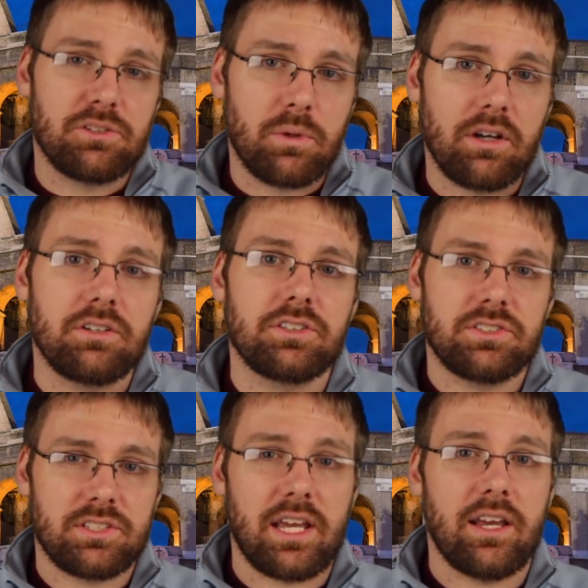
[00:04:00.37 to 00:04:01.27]
and you
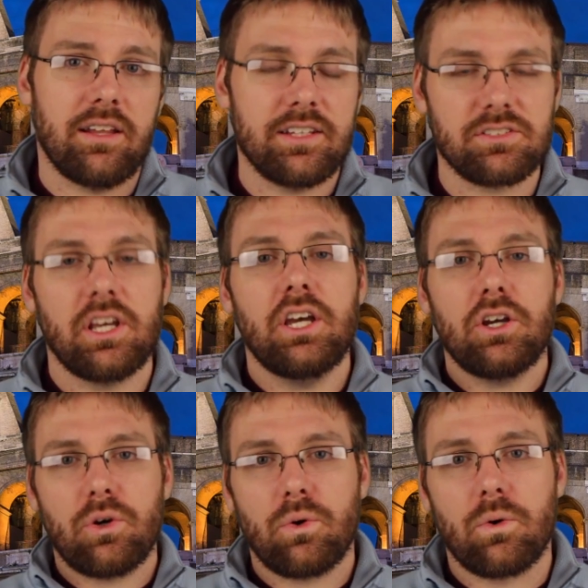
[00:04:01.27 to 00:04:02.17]
understand this
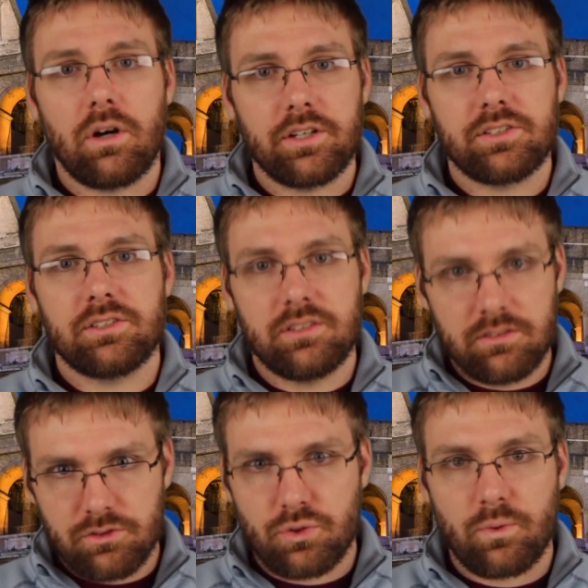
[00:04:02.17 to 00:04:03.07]
cross
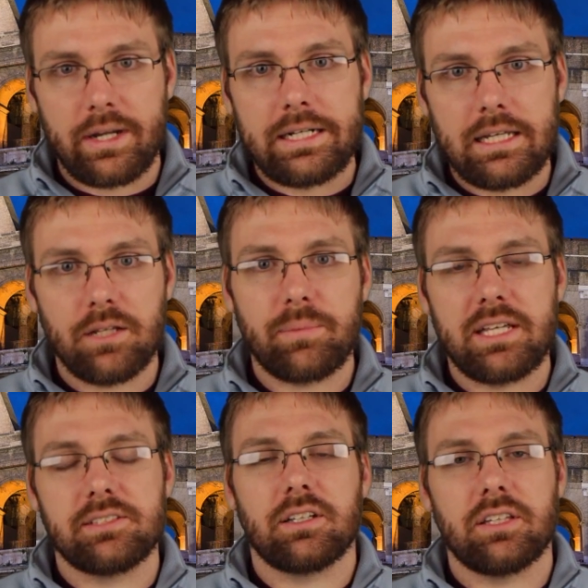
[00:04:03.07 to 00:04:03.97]
training,
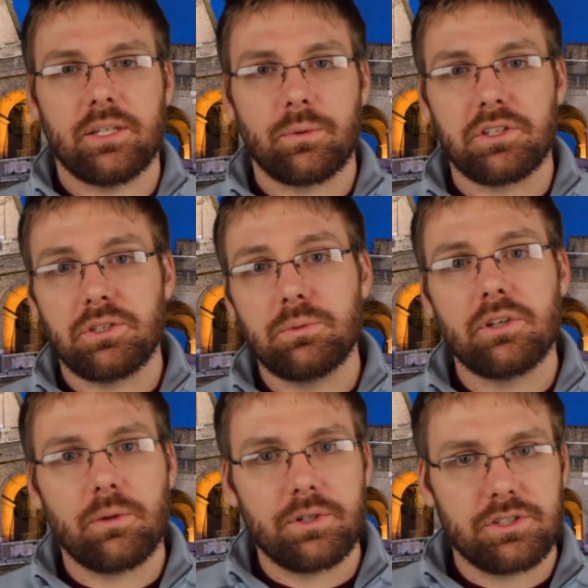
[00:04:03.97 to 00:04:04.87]
basically, where you
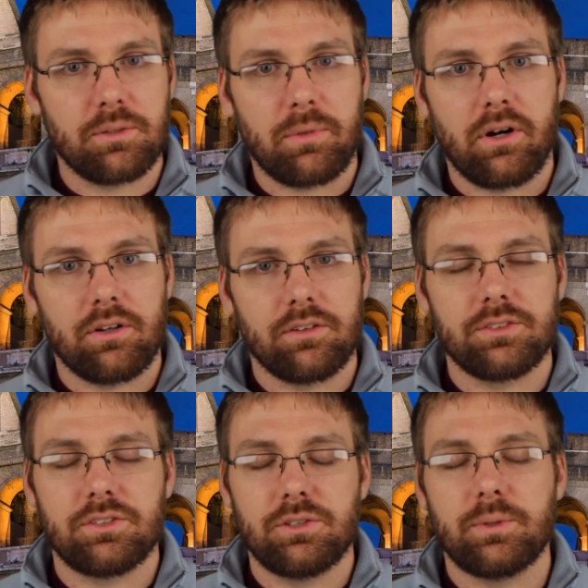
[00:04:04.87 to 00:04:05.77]
know what your partner
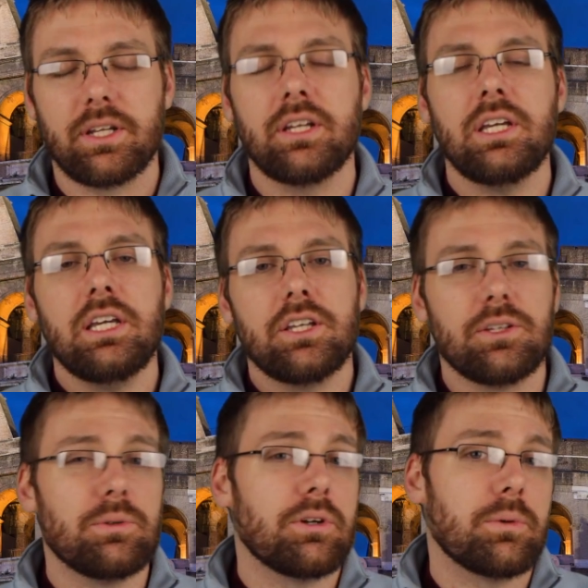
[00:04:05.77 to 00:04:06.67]
is doing,
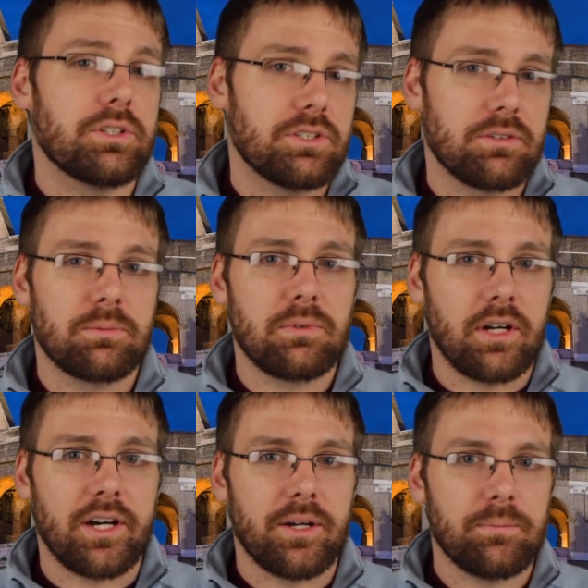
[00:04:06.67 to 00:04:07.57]
you know what your
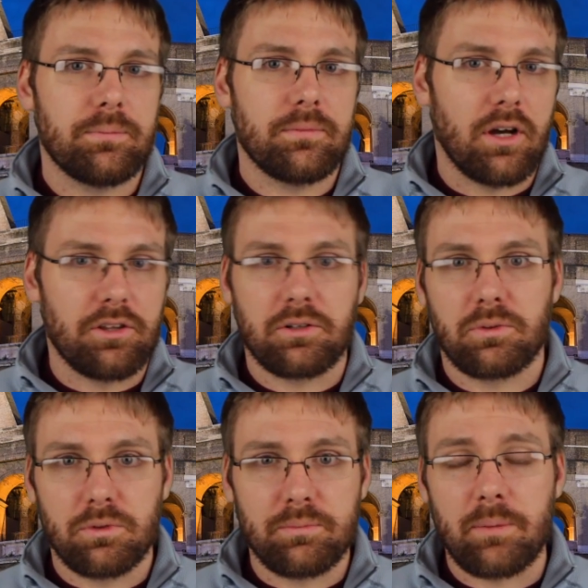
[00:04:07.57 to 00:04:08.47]
other
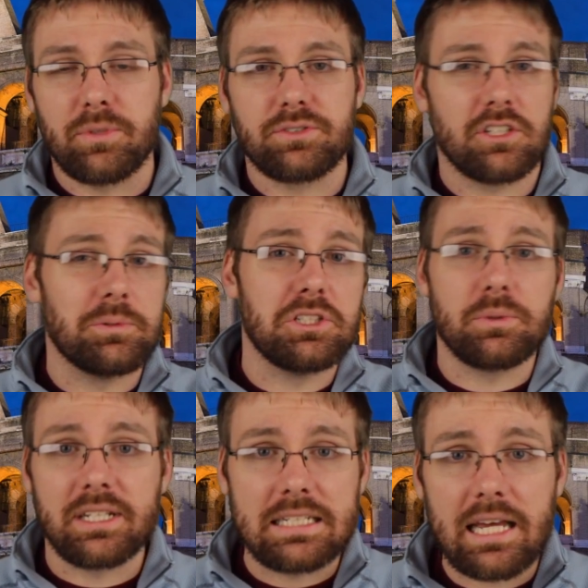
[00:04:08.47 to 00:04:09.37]
group member is going to be
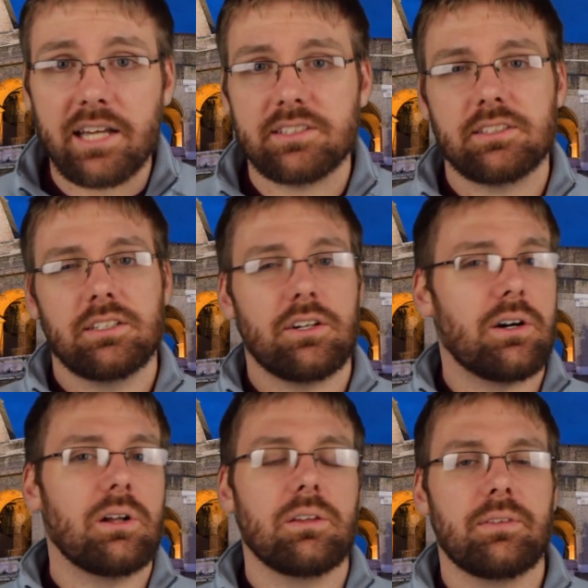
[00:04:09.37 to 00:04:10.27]
doing next,
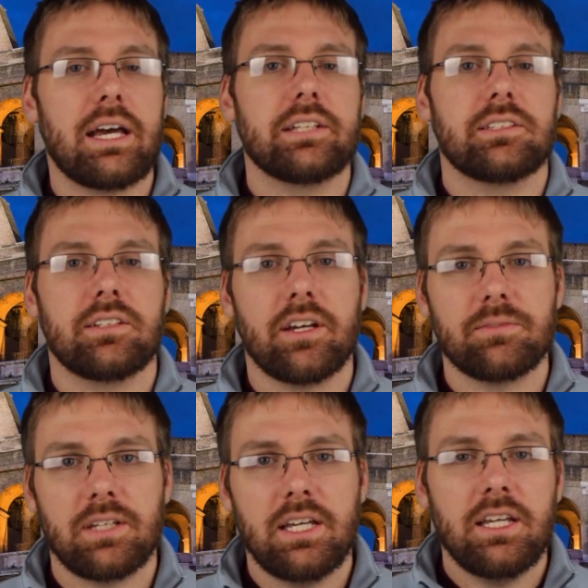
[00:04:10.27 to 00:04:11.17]
all of that
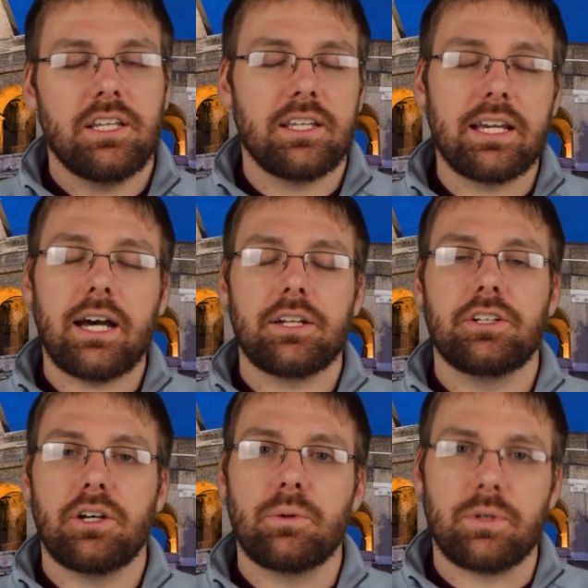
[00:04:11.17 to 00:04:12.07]
stuff. You got to
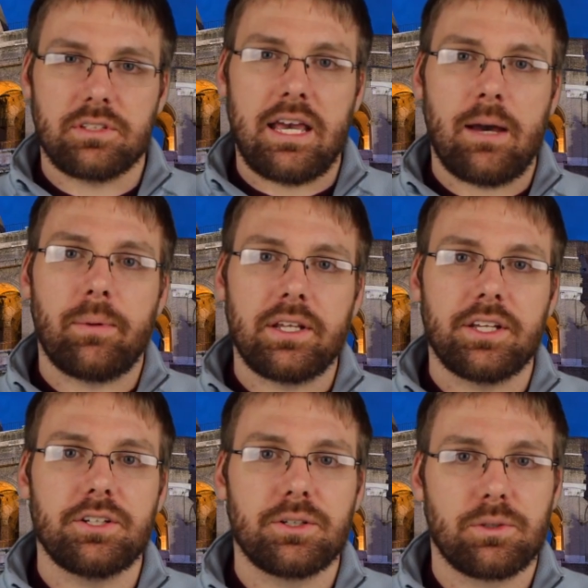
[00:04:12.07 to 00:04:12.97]
know what's
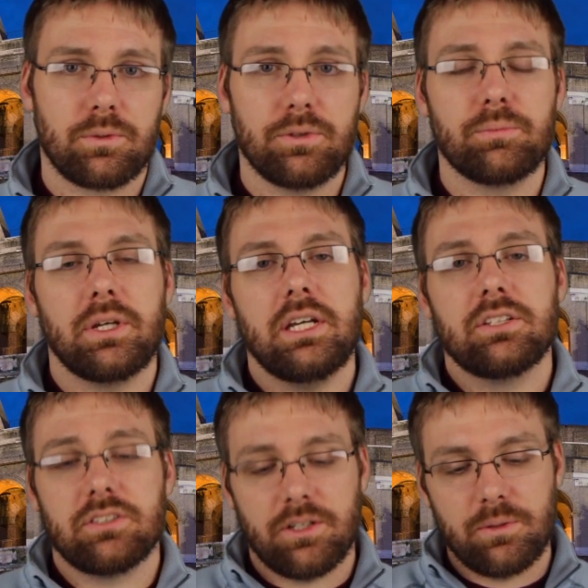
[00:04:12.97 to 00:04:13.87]
happening in your group.
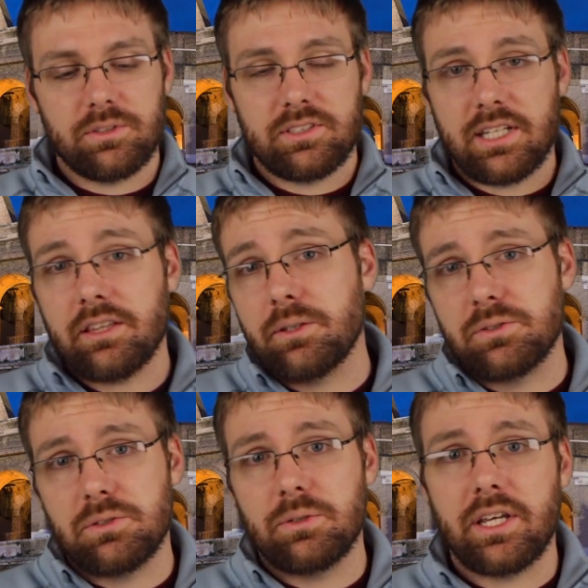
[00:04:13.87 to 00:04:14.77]
So set
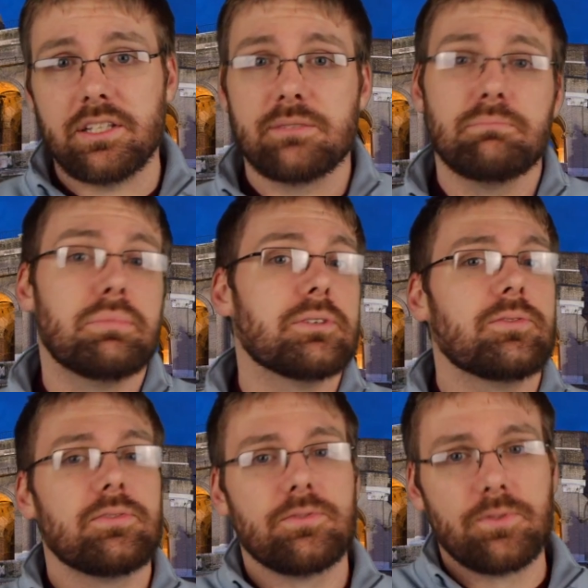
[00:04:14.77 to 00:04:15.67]
those due dates
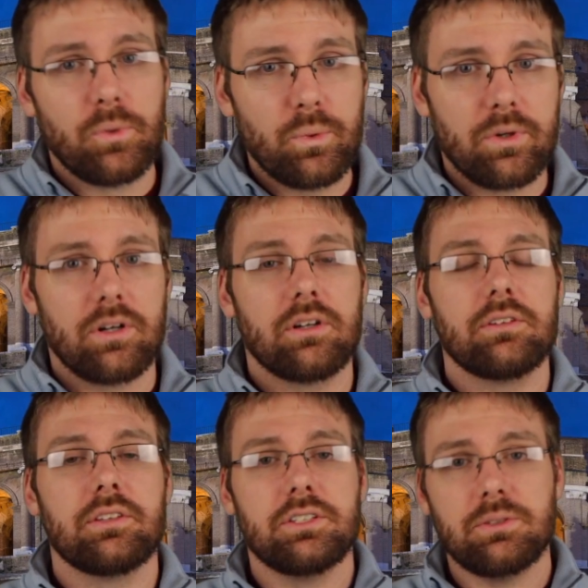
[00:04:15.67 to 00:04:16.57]

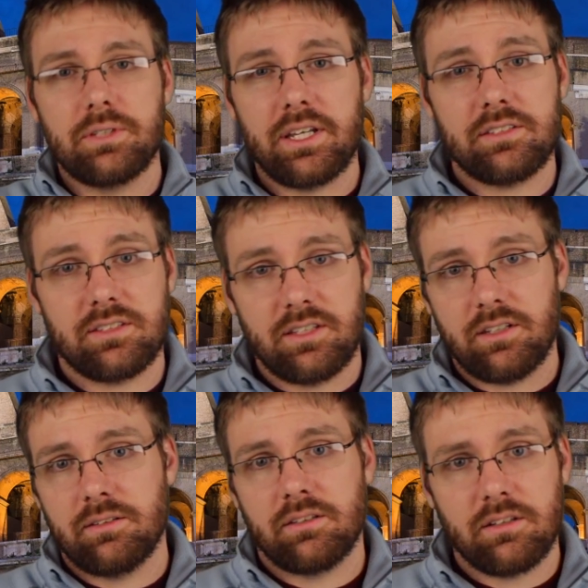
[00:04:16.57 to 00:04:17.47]
before the due dates
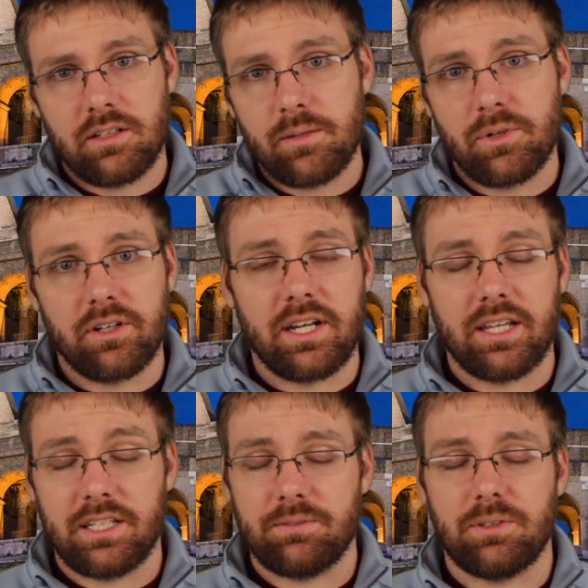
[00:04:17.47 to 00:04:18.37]
that Clemmer and
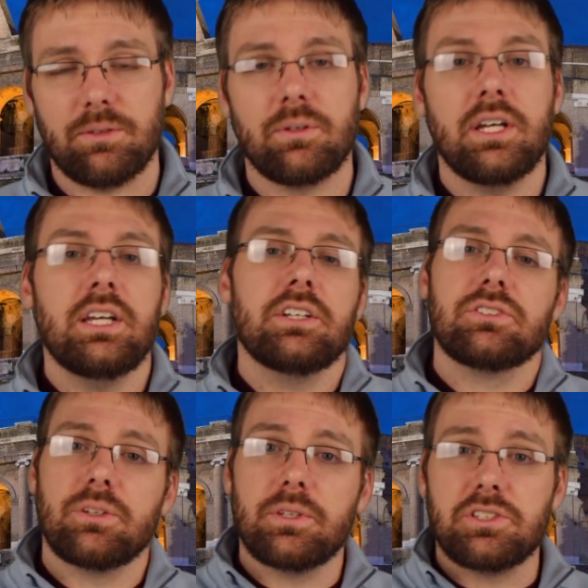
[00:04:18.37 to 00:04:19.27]
I give you,
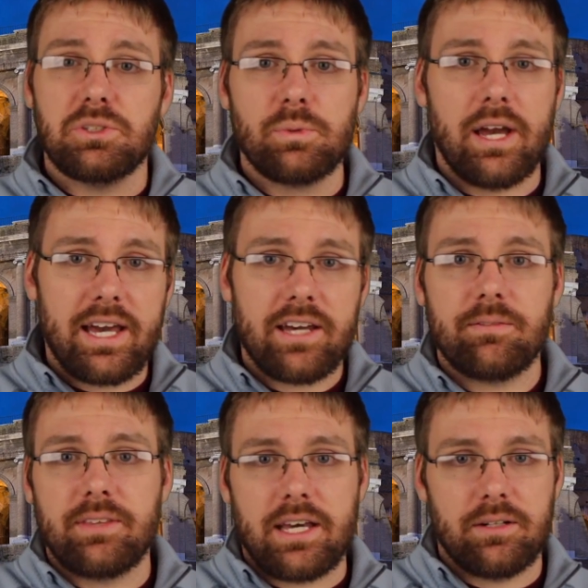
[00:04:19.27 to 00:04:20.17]
so that you
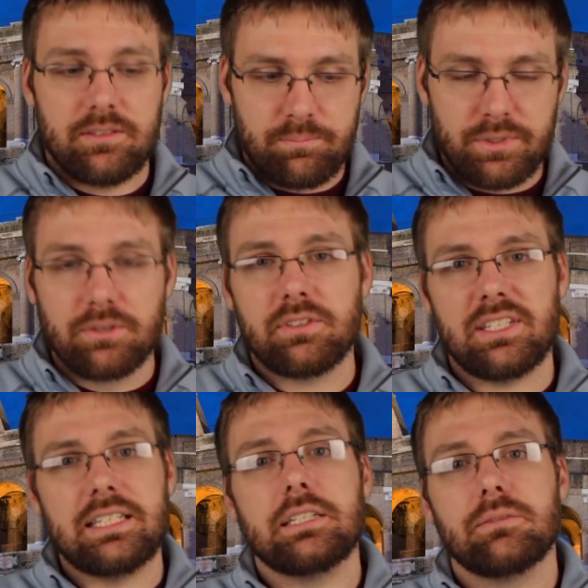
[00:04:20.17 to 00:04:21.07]
have that
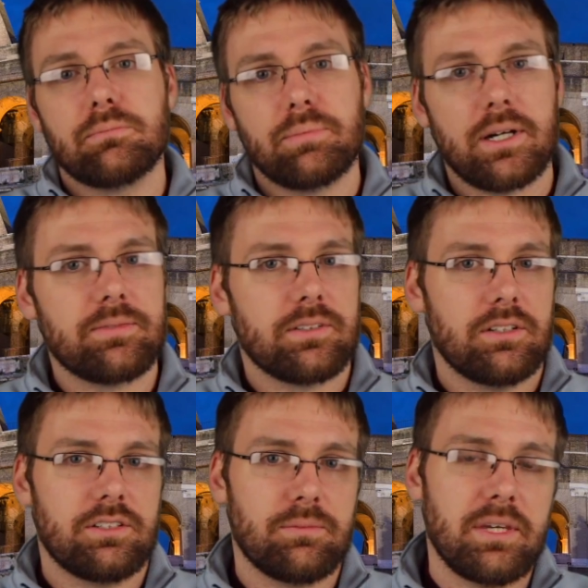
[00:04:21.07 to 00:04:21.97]
built-in
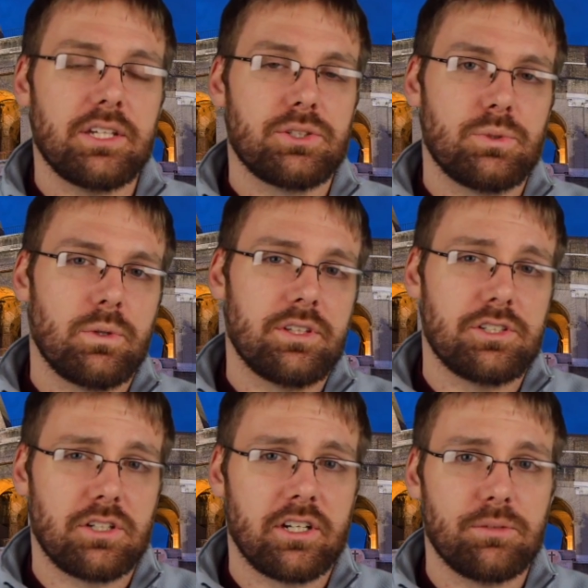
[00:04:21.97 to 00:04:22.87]
buffer to make sure
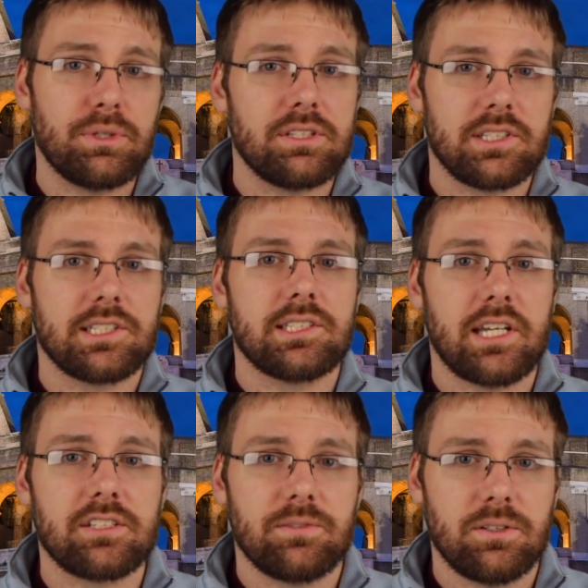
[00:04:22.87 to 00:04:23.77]
that you're going to be
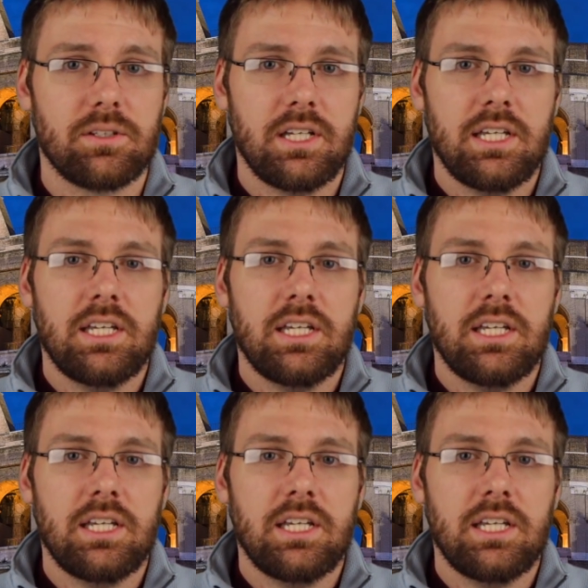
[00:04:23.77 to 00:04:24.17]
successful.